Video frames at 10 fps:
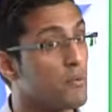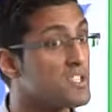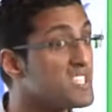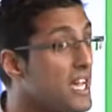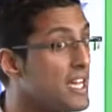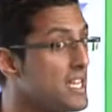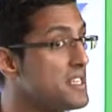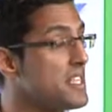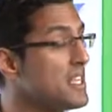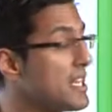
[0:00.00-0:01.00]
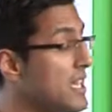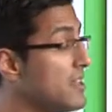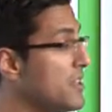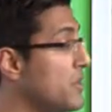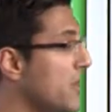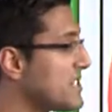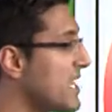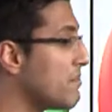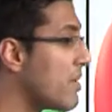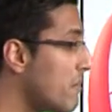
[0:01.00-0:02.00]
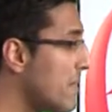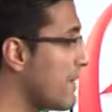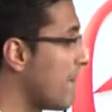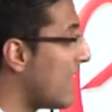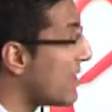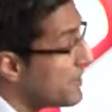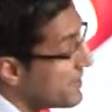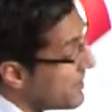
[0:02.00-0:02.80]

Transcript: We're certainly seeing that in the U S A, probably about